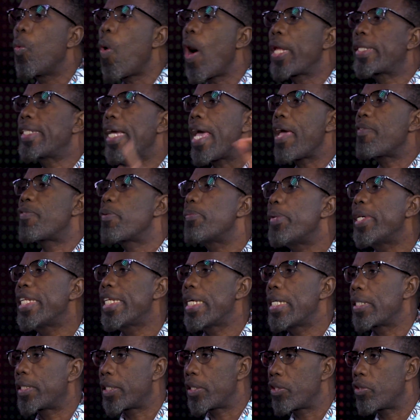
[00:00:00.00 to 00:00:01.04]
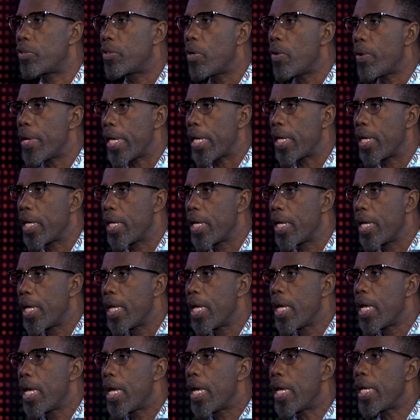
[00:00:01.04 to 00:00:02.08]
what everybody else is doing
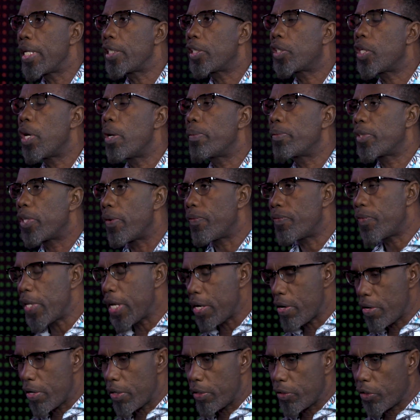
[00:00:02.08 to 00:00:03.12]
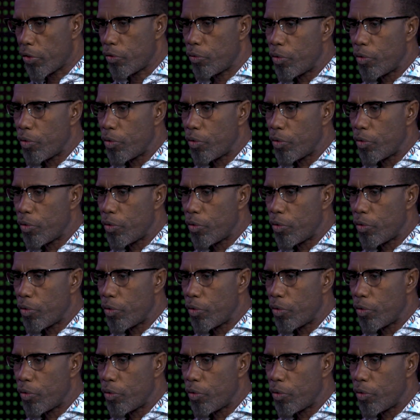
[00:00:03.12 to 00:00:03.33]
in terms of their